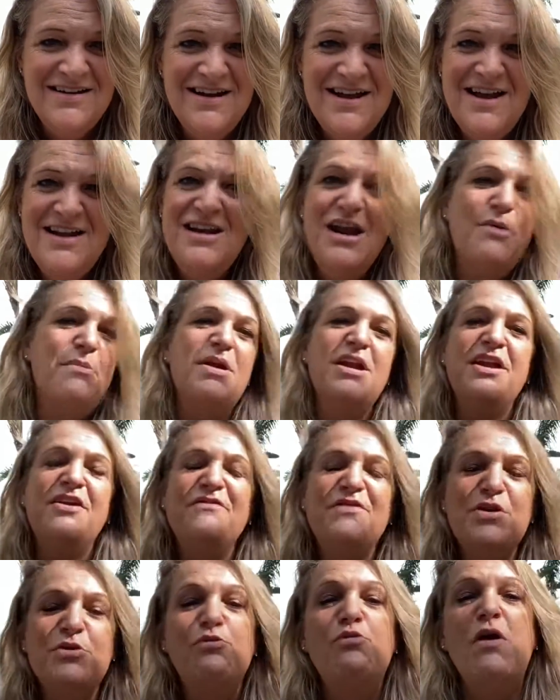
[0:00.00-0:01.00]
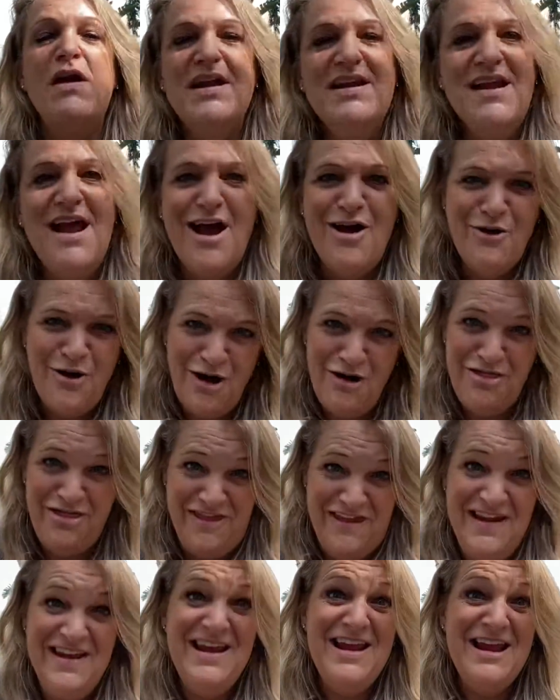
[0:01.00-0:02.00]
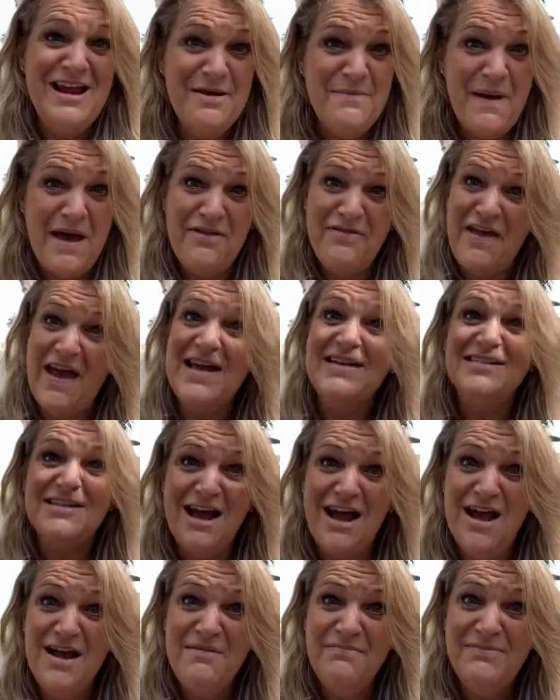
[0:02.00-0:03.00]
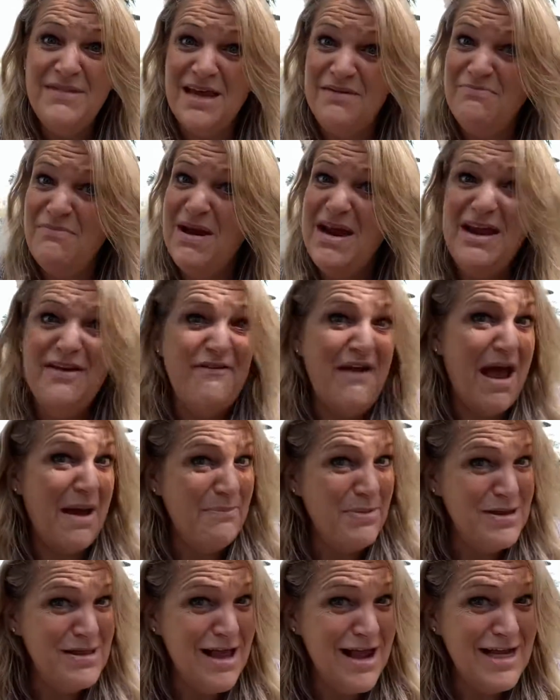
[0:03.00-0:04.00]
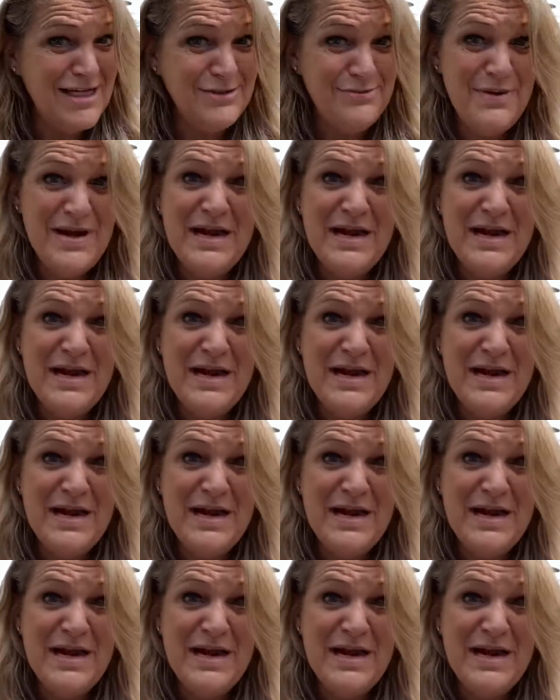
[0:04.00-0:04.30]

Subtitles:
Now, many of you right now are thinking about that time that may have happened last week,